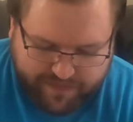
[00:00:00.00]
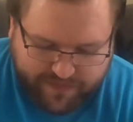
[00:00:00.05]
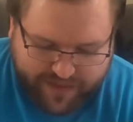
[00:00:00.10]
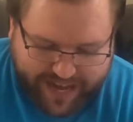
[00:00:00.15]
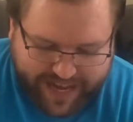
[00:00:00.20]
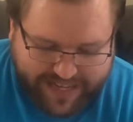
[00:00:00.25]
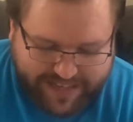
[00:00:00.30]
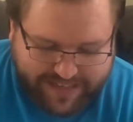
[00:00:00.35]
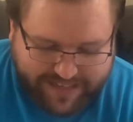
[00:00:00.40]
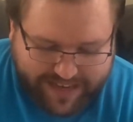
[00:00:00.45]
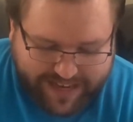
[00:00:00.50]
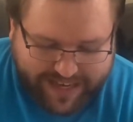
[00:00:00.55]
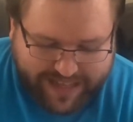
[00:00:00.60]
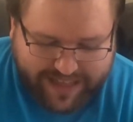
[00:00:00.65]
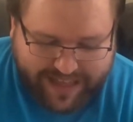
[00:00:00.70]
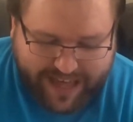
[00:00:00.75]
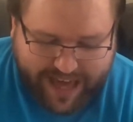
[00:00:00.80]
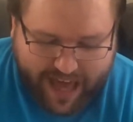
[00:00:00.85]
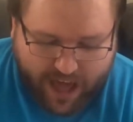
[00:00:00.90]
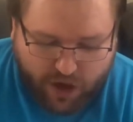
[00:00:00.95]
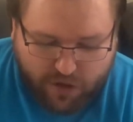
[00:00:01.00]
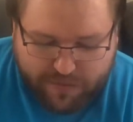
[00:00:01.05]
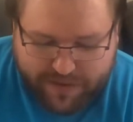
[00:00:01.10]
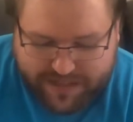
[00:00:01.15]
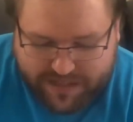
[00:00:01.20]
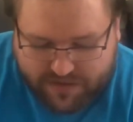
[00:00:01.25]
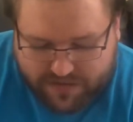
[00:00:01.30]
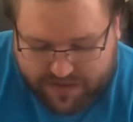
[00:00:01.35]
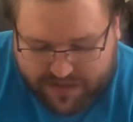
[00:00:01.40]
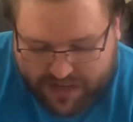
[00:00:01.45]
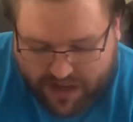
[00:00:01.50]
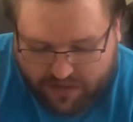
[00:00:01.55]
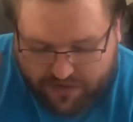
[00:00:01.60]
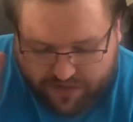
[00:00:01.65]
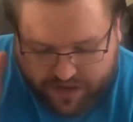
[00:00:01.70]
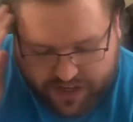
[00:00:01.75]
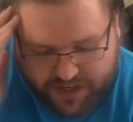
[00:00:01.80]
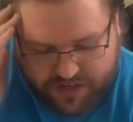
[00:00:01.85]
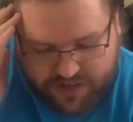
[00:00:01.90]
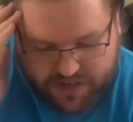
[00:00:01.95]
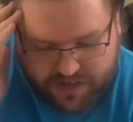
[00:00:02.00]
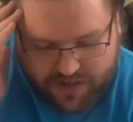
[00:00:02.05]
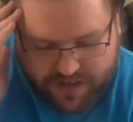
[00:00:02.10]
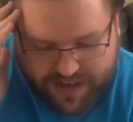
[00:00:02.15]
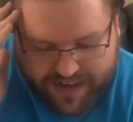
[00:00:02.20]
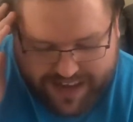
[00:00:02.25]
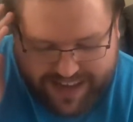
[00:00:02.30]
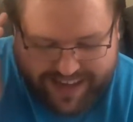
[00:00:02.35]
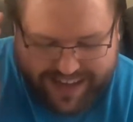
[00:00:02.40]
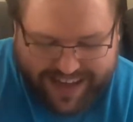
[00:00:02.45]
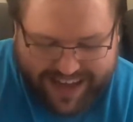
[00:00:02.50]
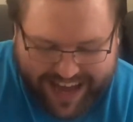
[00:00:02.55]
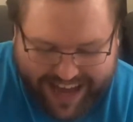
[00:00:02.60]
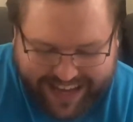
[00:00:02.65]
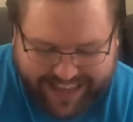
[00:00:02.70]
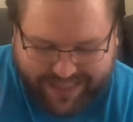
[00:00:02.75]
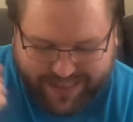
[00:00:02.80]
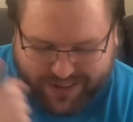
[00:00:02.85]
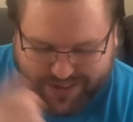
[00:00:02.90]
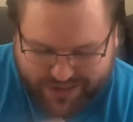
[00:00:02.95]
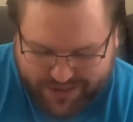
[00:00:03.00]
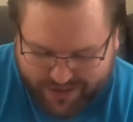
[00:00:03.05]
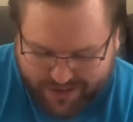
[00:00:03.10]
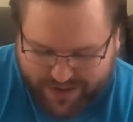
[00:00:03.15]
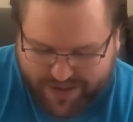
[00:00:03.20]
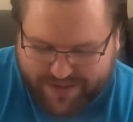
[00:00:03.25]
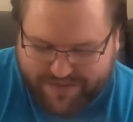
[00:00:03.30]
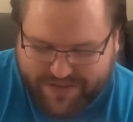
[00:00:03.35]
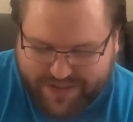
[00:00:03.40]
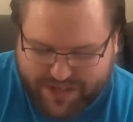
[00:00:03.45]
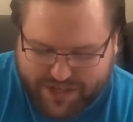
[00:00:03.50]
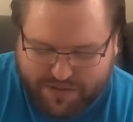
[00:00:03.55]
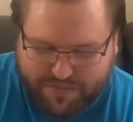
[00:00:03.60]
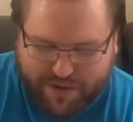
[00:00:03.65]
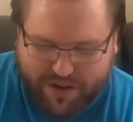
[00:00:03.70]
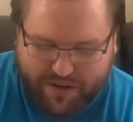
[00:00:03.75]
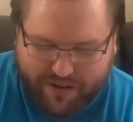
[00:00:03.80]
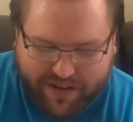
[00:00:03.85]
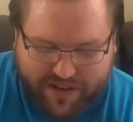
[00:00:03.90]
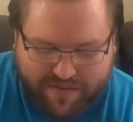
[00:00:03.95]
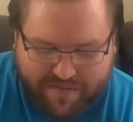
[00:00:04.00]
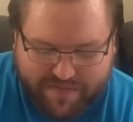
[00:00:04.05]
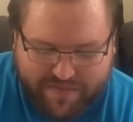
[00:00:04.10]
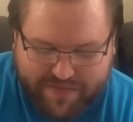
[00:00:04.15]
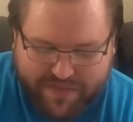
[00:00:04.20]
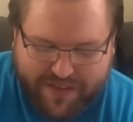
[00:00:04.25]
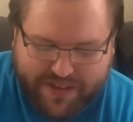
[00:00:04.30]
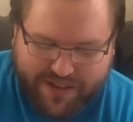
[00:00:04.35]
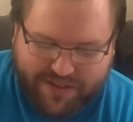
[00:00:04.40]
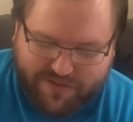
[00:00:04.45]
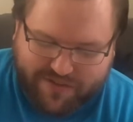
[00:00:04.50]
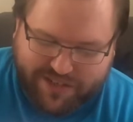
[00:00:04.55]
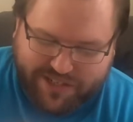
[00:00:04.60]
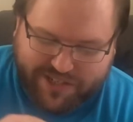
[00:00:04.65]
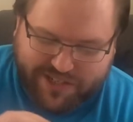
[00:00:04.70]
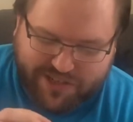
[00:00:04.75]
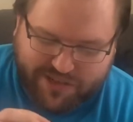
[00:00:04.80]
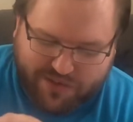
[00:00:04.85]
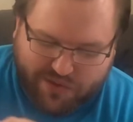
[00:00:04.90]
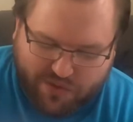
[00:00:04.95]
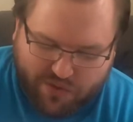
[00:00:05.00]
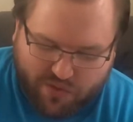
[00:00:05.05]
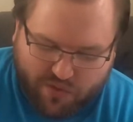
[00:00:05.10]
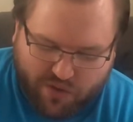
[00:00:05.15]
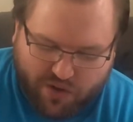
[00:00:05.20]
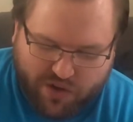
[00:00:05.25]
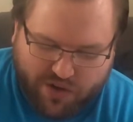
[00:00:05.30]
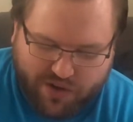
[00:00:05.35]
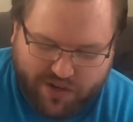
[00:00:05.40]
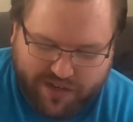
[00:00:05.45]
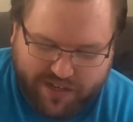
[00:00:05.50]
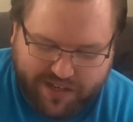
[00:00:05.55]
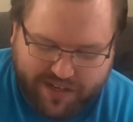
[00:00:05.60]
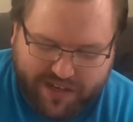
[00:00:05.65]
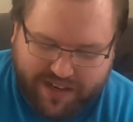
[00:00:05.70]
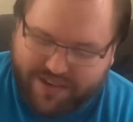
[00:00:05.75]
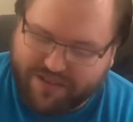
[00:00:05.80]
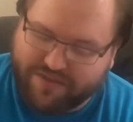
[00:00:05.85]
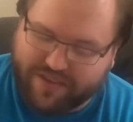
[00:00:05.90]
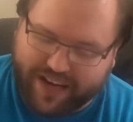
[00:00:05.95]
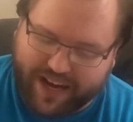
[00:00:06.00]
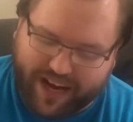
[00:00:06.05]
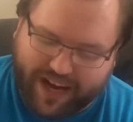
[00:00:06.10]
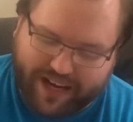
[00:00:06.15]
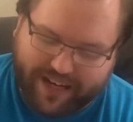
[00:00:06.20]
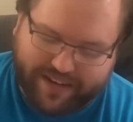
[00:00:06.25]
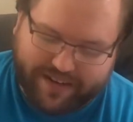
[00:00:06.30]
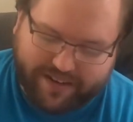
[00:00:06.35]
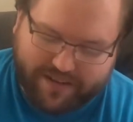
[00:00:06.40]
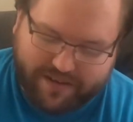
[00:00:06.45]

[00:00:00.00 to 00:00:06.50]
and take the helmet of salvation and the sword of the Spirit, which is the word of God